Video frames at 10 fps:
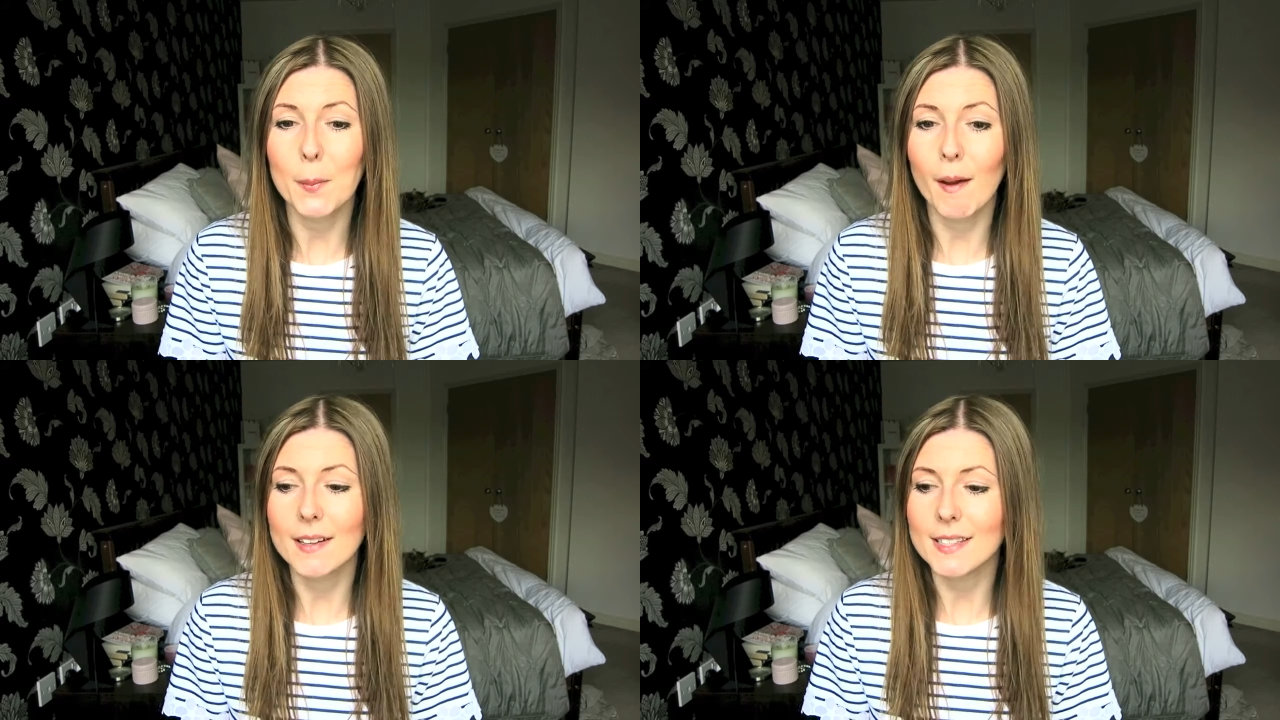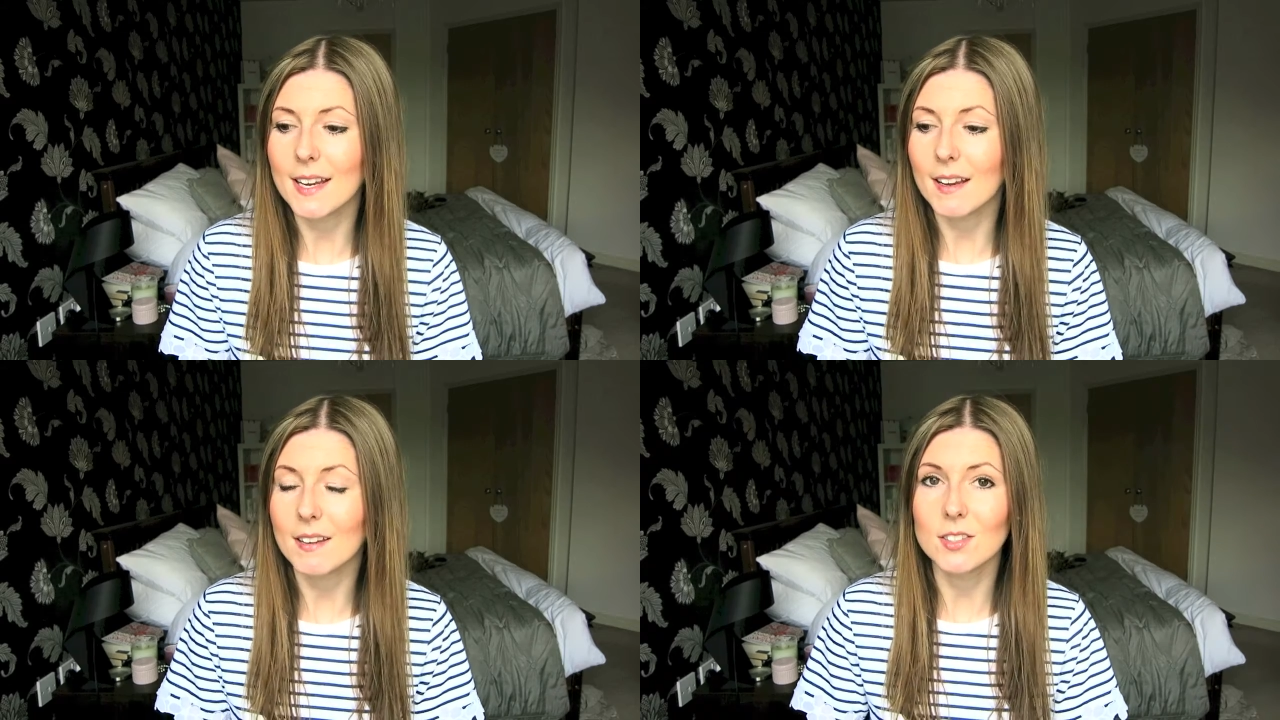but
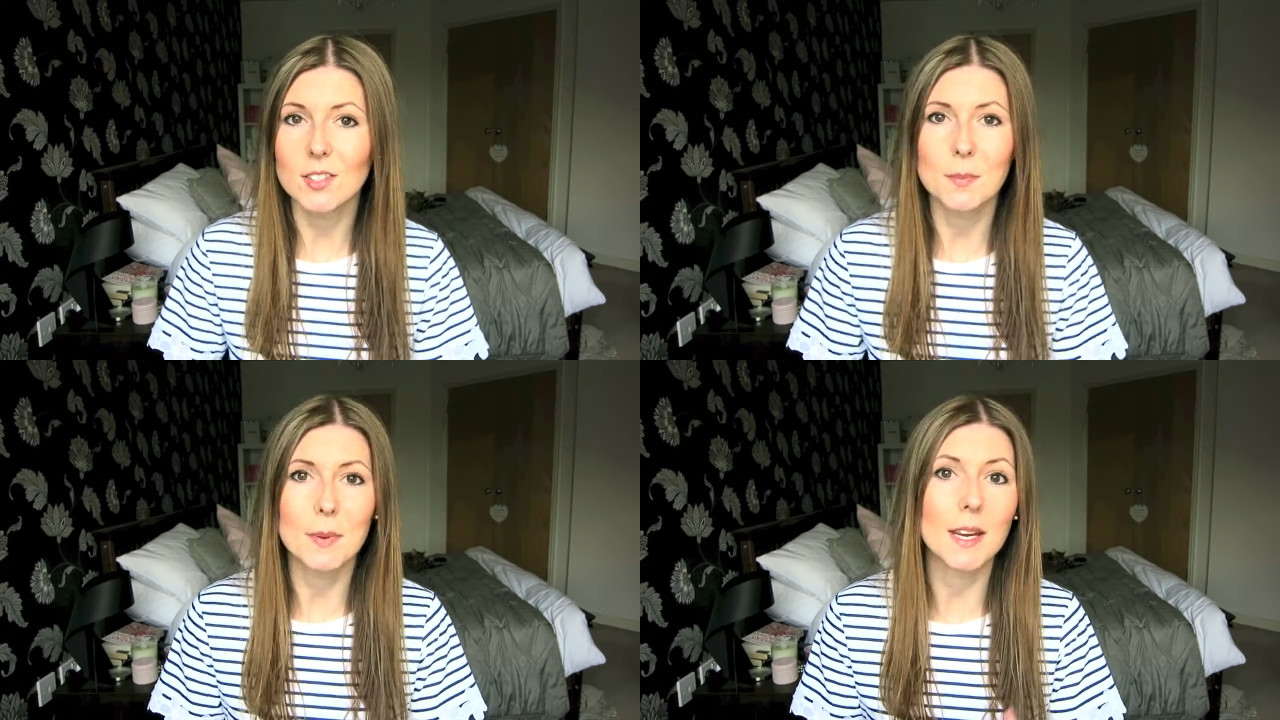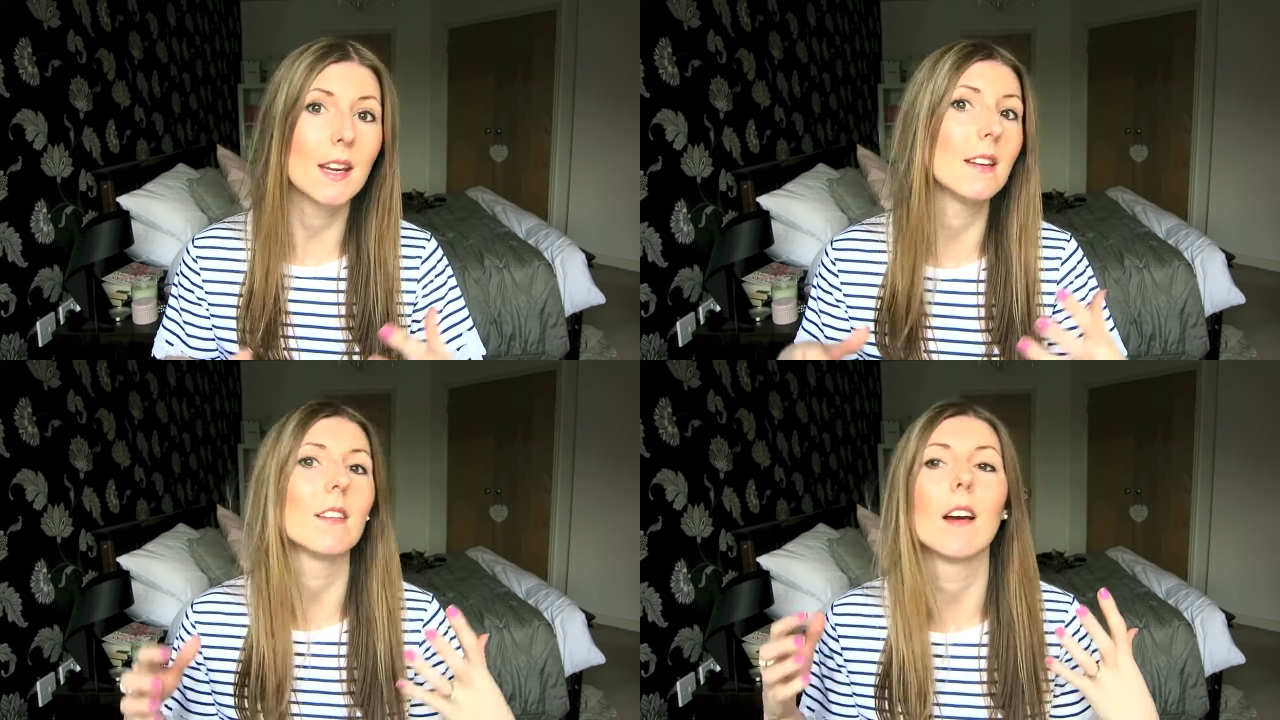it has just
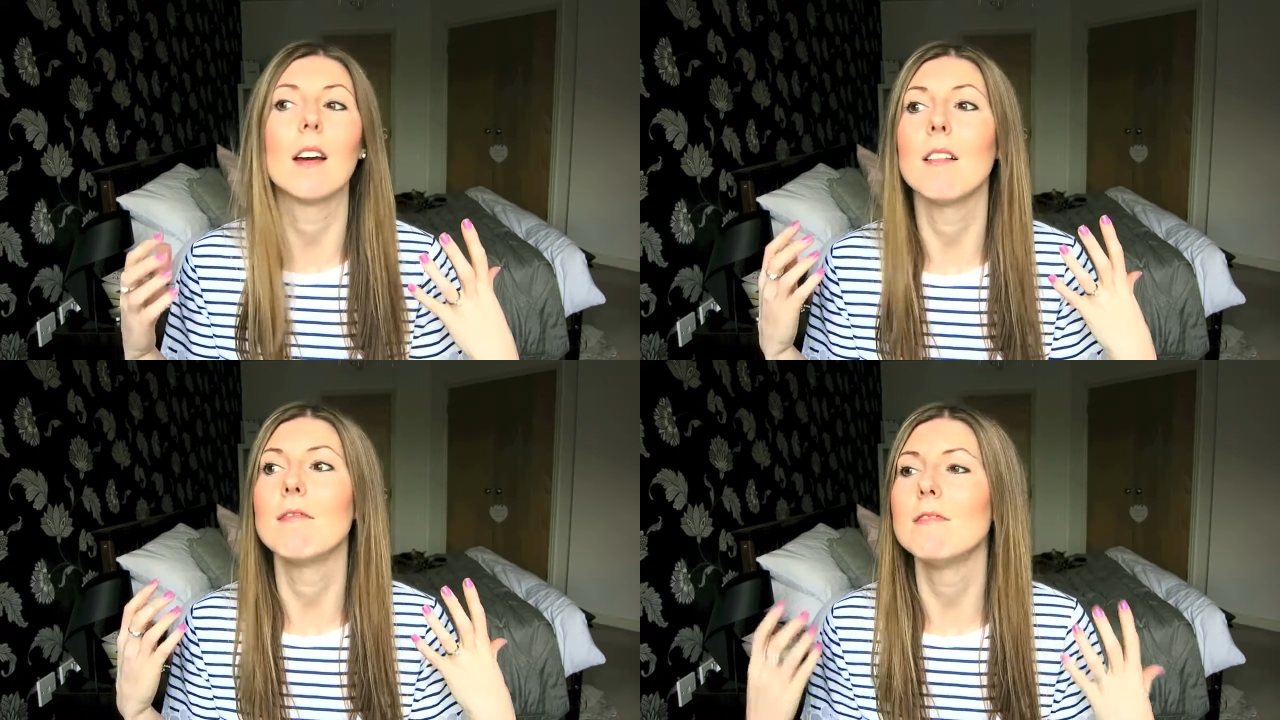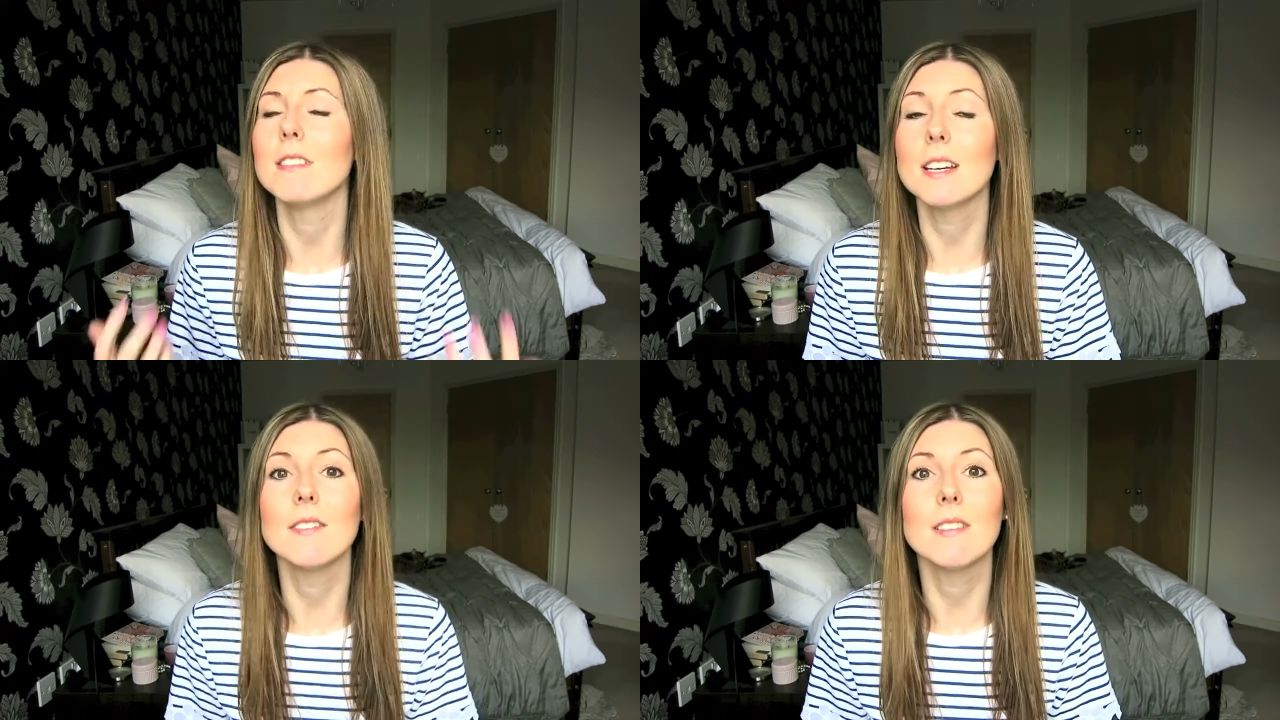been a
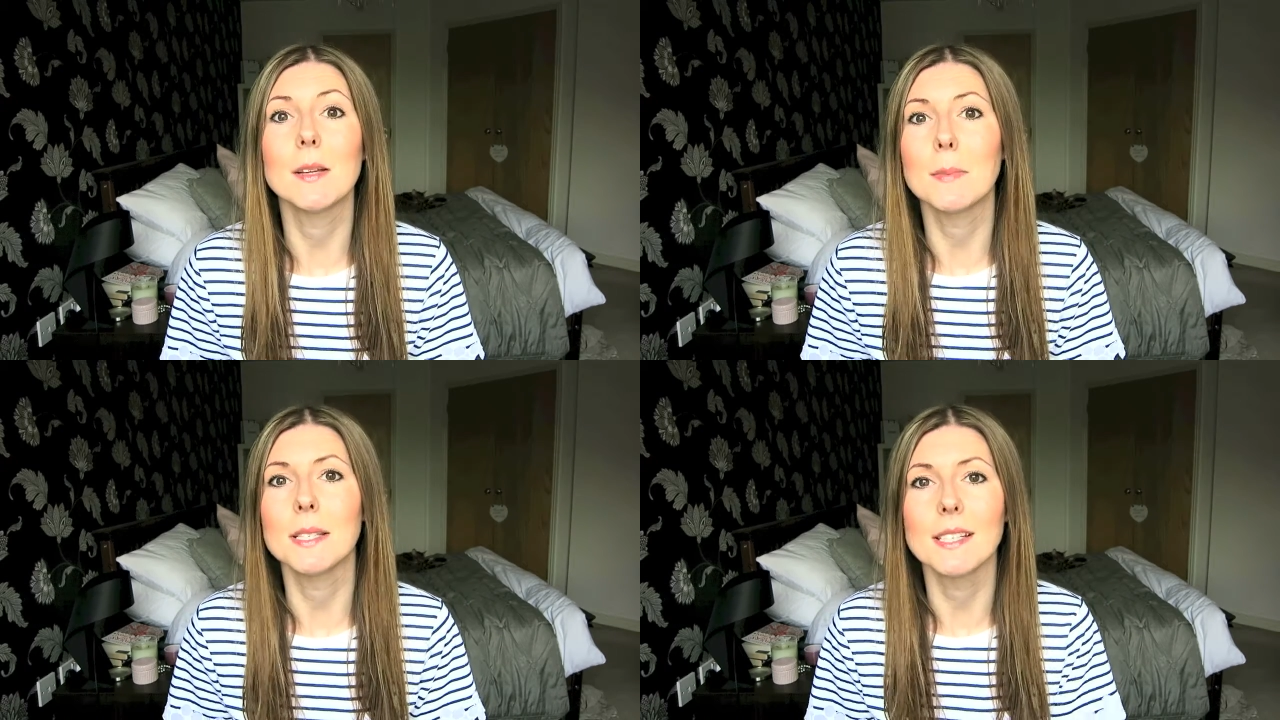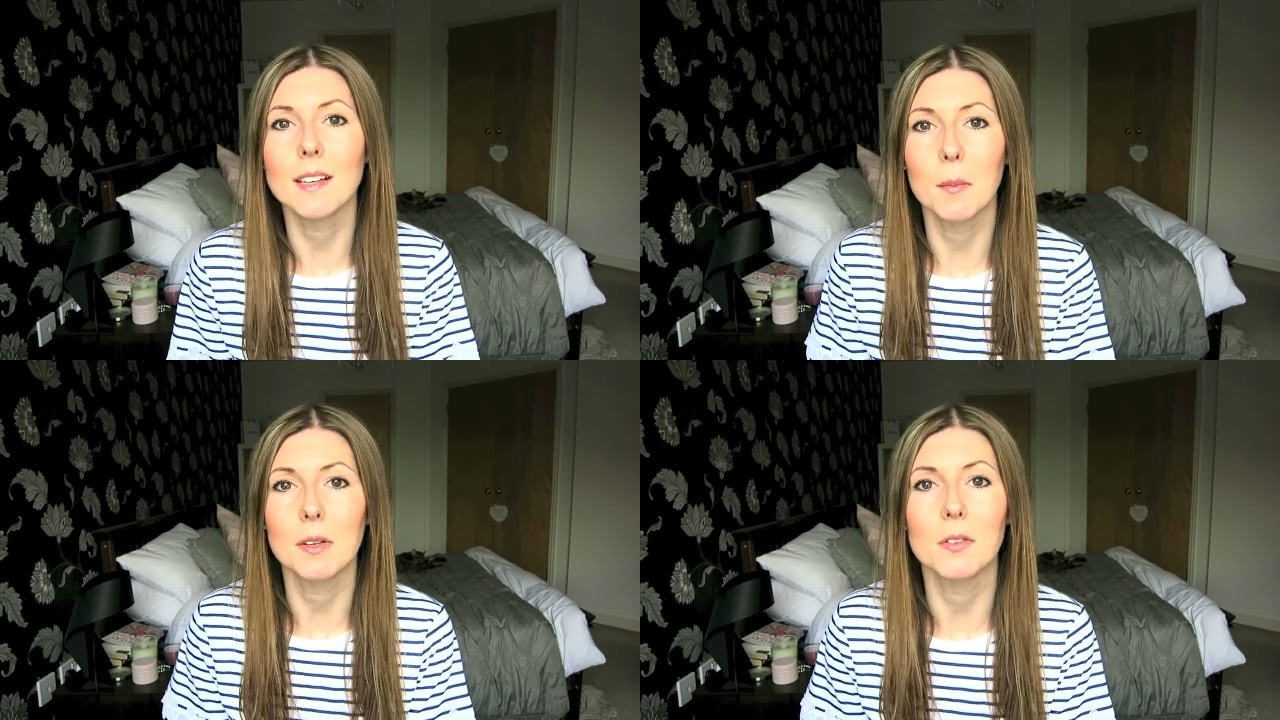really, really busy
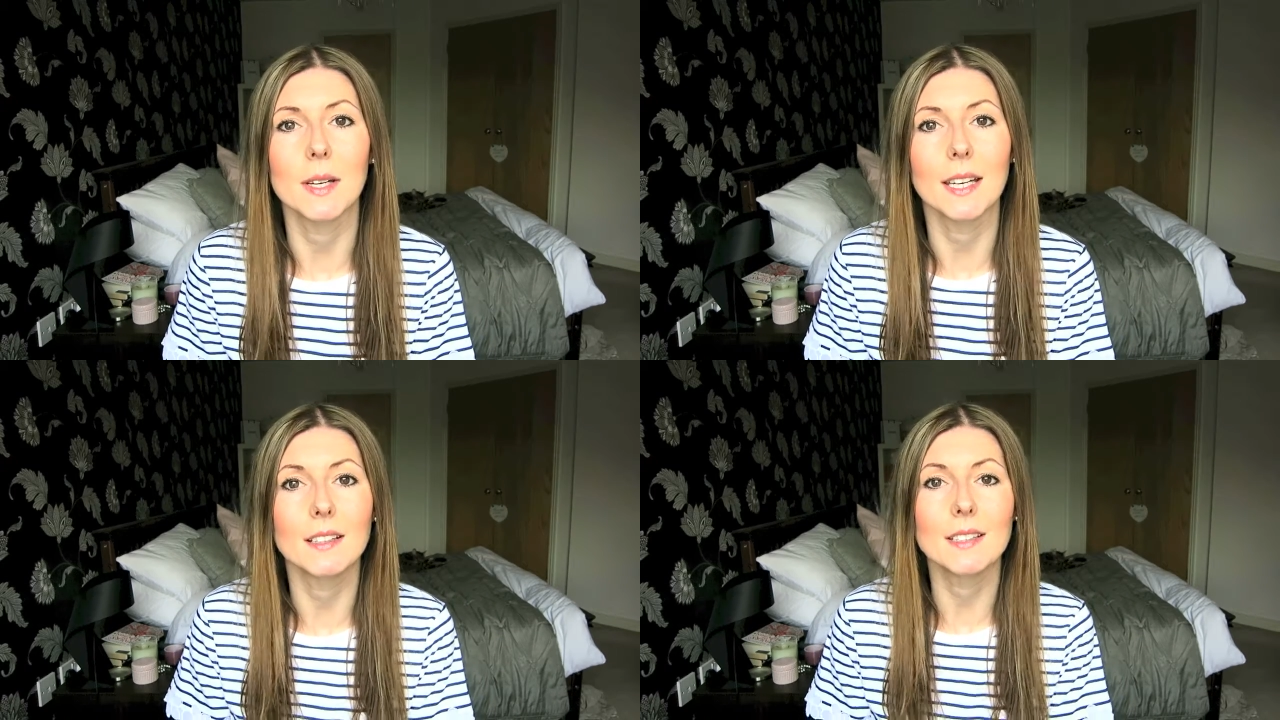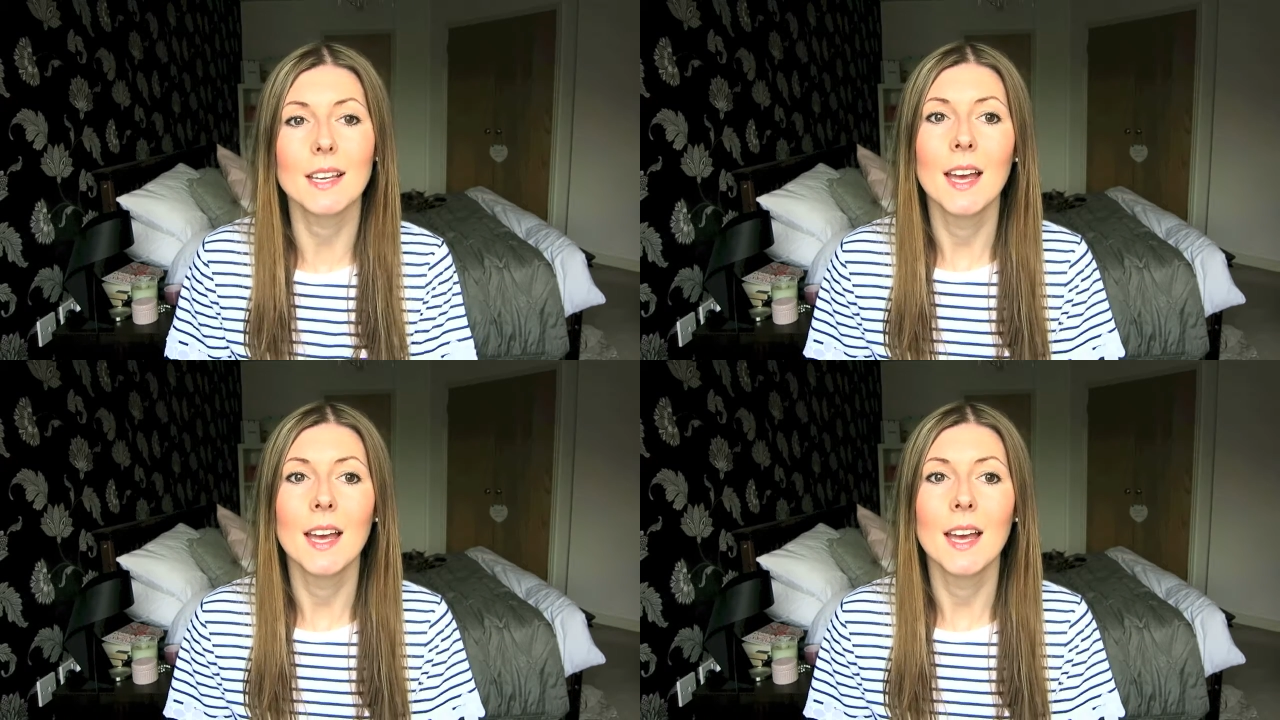couple of weeks.